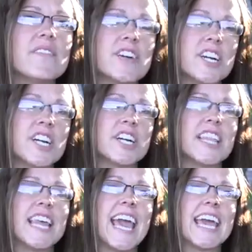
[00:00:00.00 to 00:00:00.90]
For
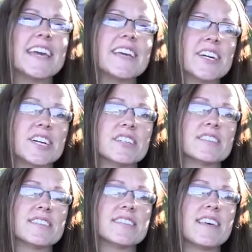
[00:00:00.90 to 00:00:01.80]
the 8
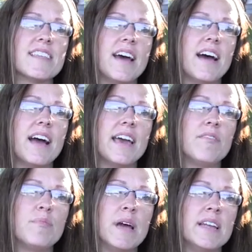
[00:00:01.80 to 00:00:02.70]
years that I
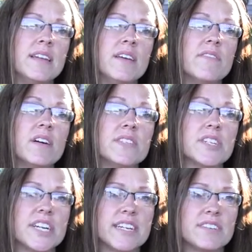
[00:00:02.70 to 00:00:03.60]
have been involved
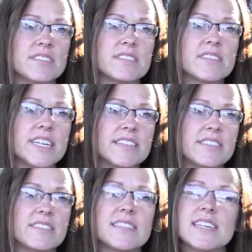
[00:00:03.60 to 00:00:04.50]
in Cradles,
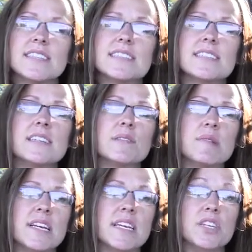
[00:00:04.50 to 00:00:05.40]
Cradles has
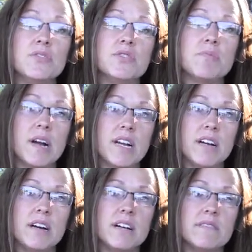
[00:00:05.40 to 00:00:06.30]
been a huge
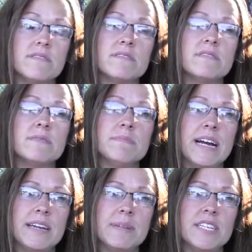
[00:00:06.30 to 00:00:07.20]
part of
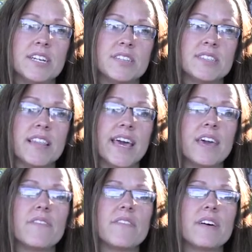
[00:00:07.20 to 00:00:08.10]
my daughter's life.